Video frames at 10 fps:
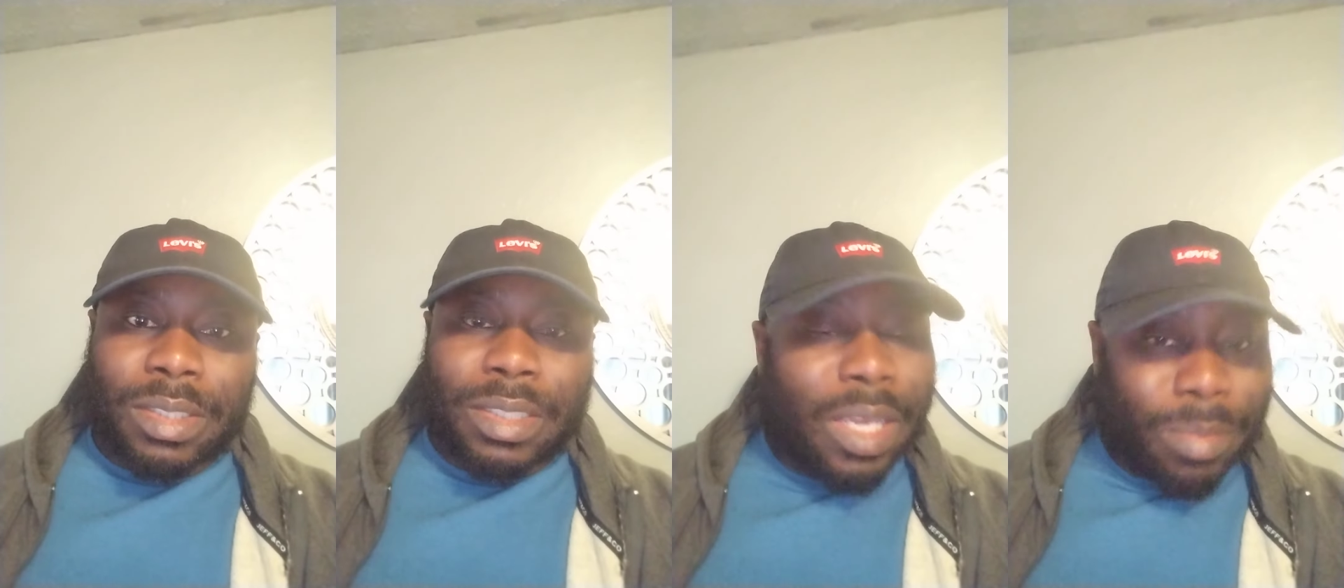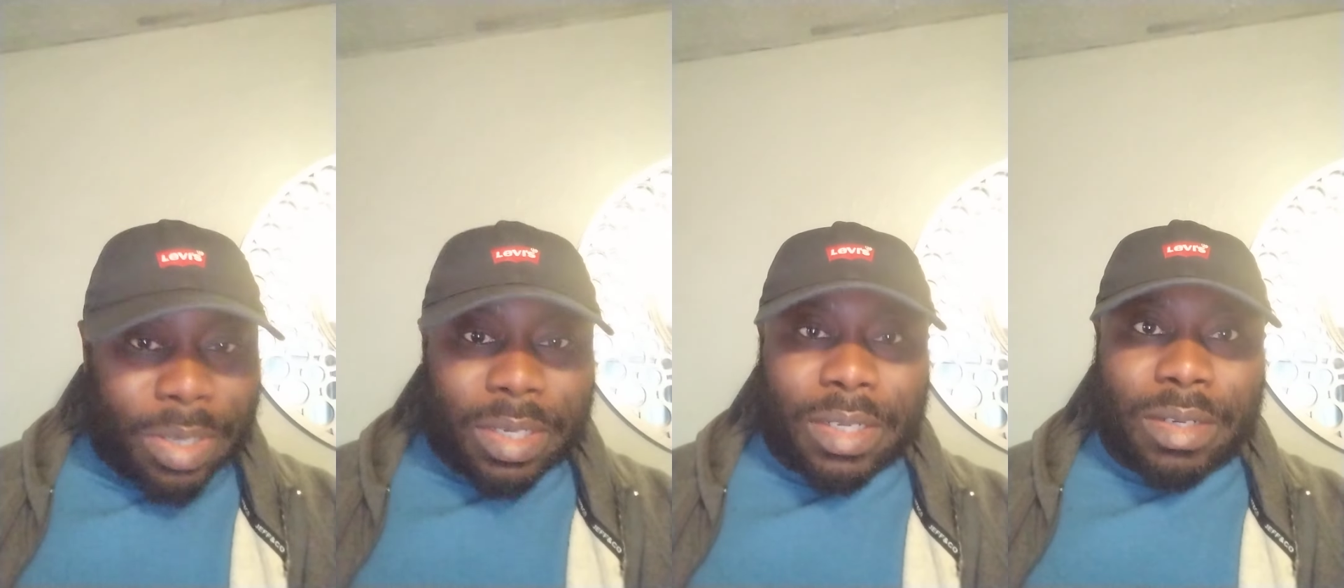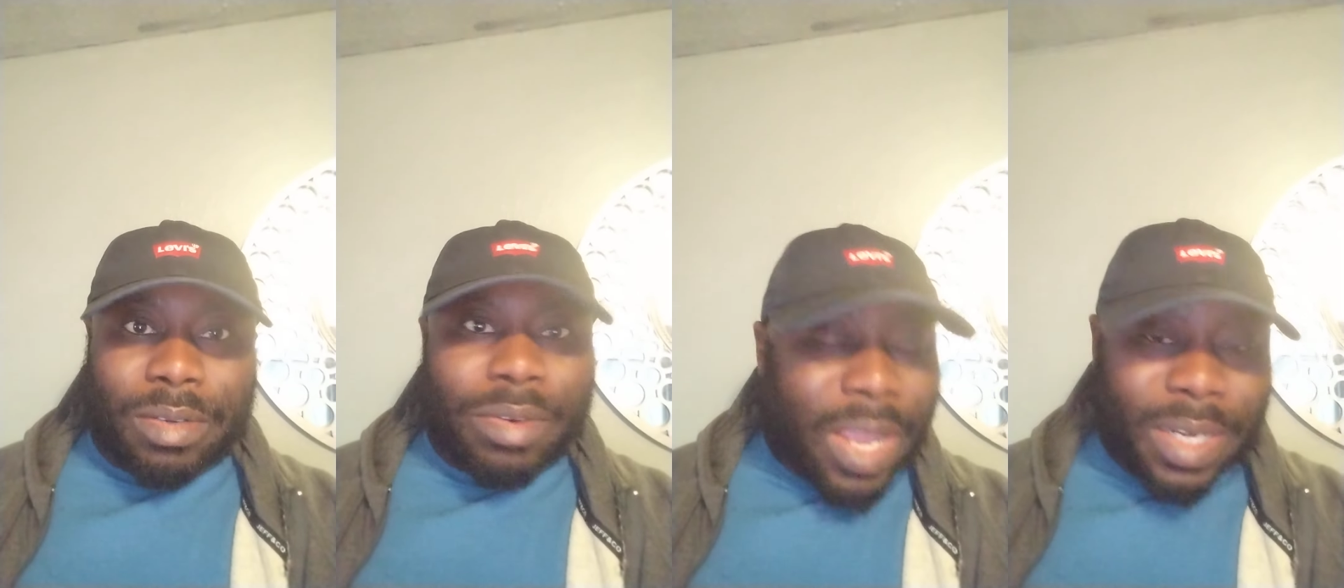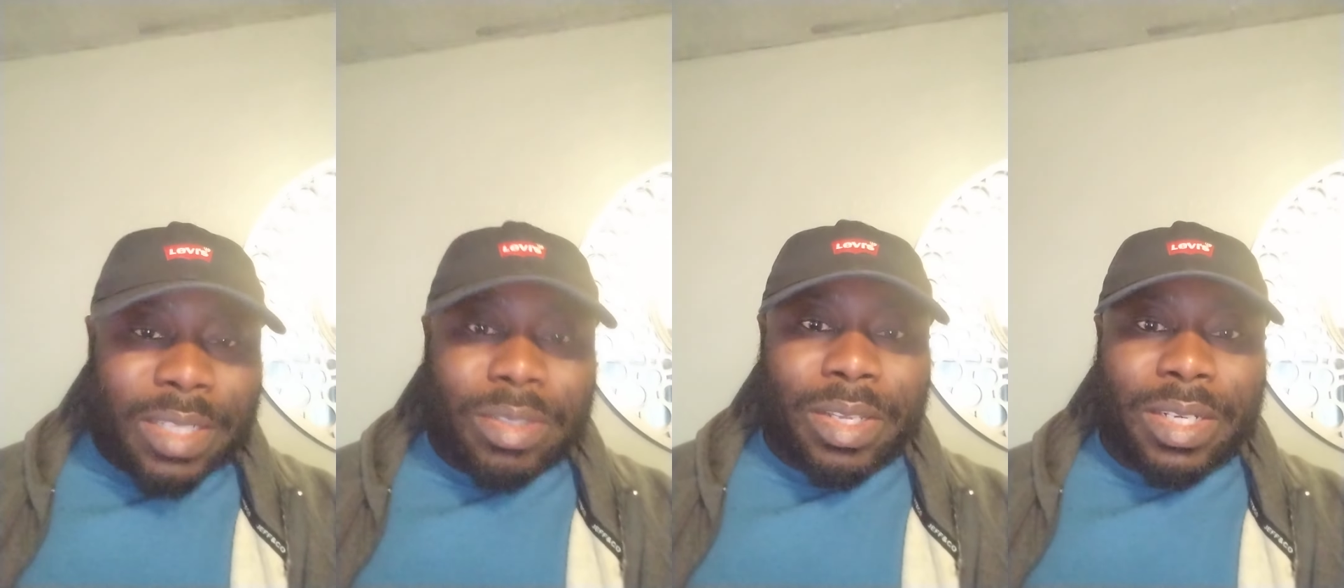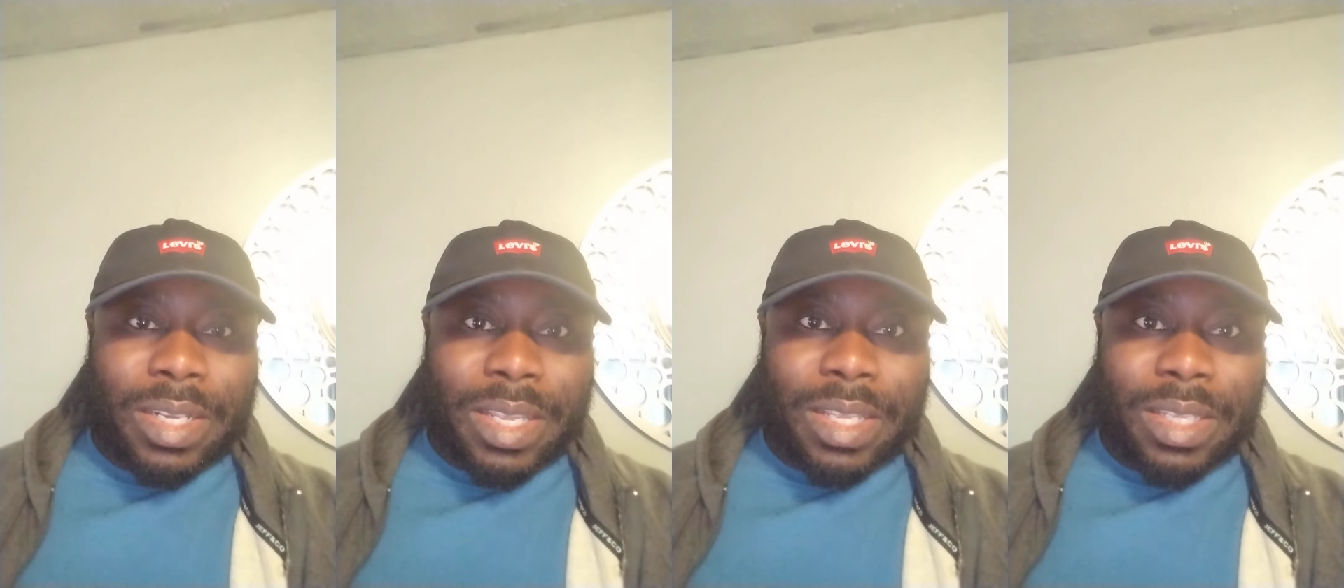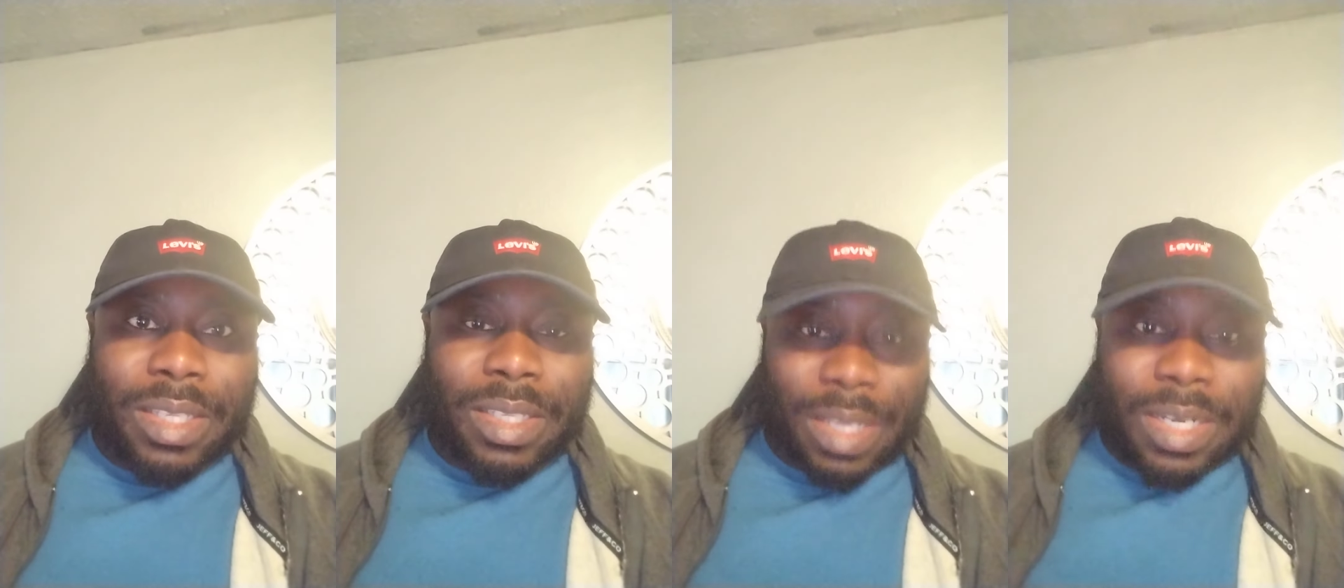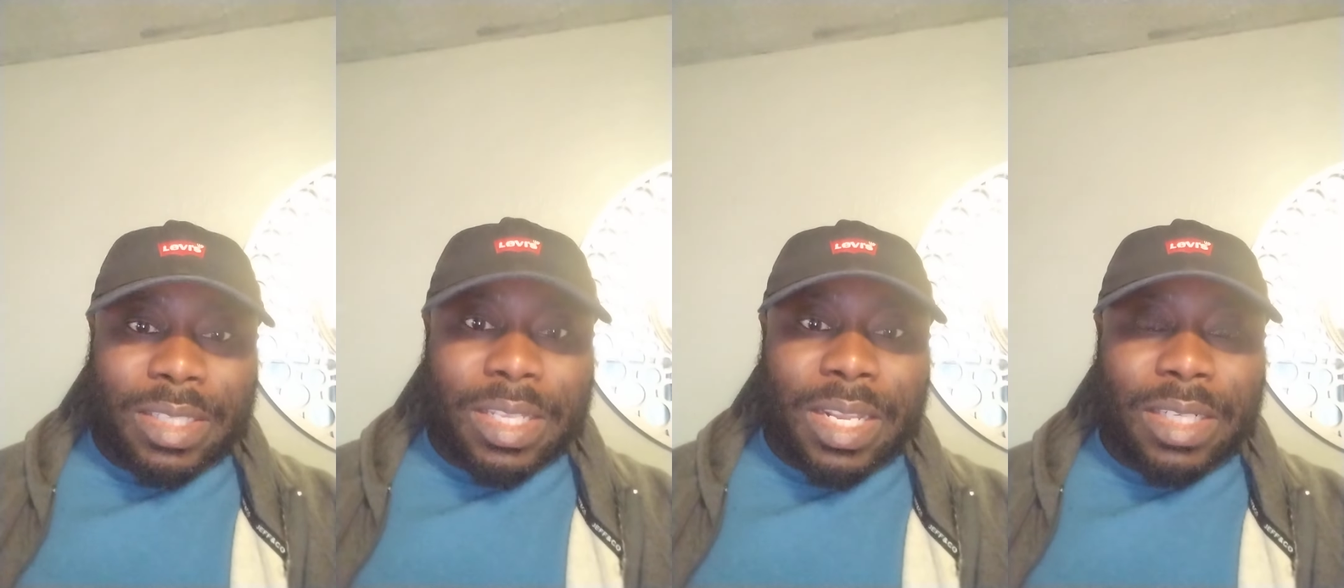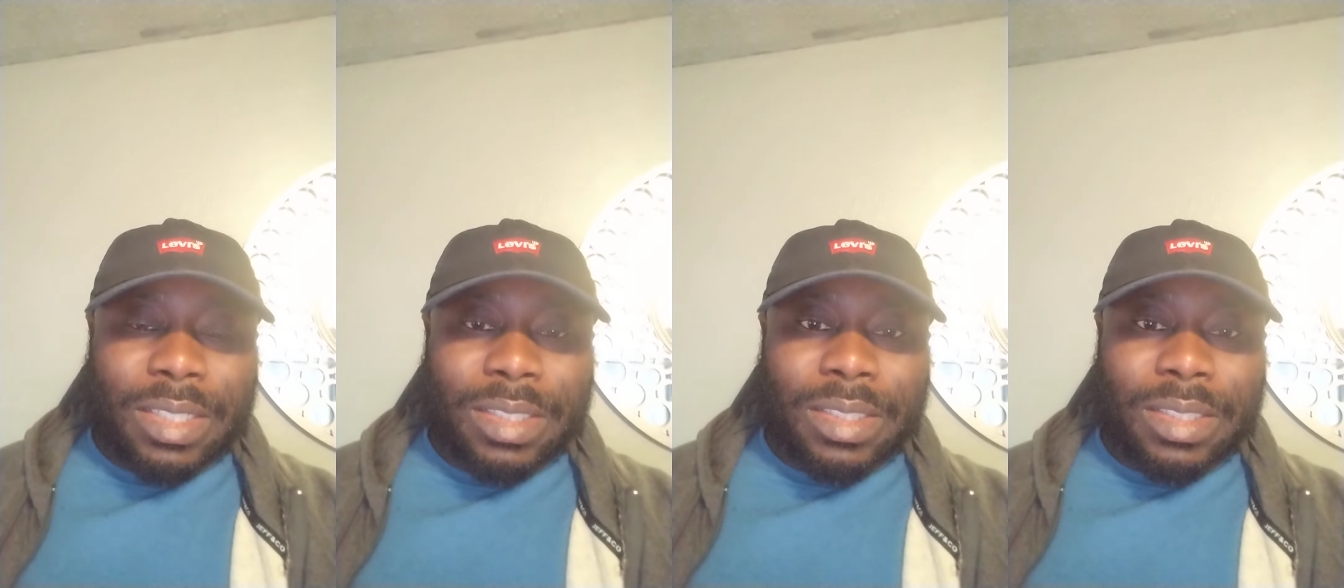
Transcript: Yeah, man. Right there, say it there. You understand?